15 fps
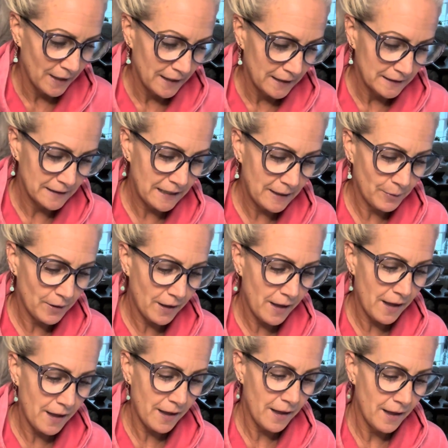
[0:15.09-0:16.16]
Libra,
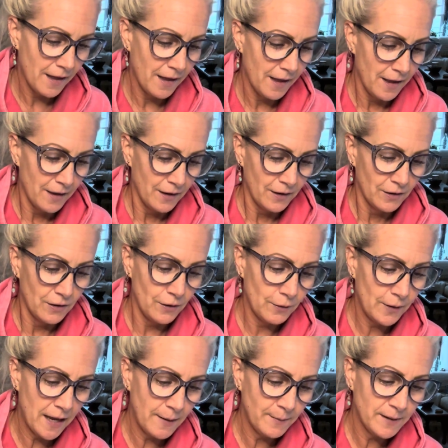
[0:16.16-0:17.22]
you
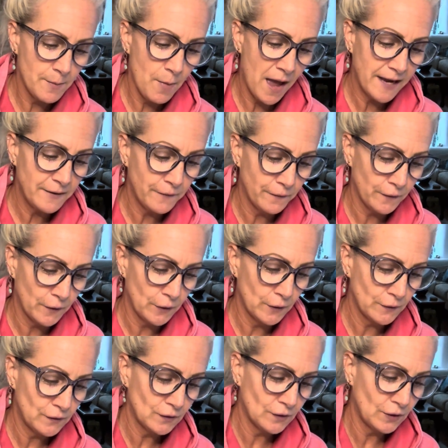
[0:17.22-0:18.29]
came to mind
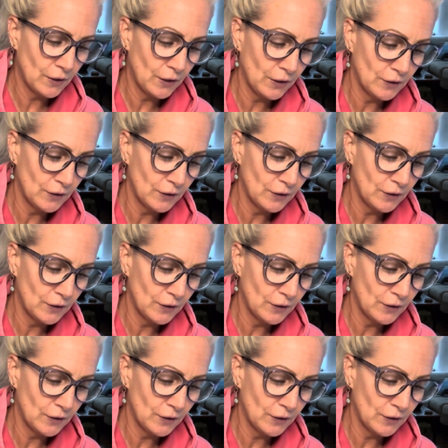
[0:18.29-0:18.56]
first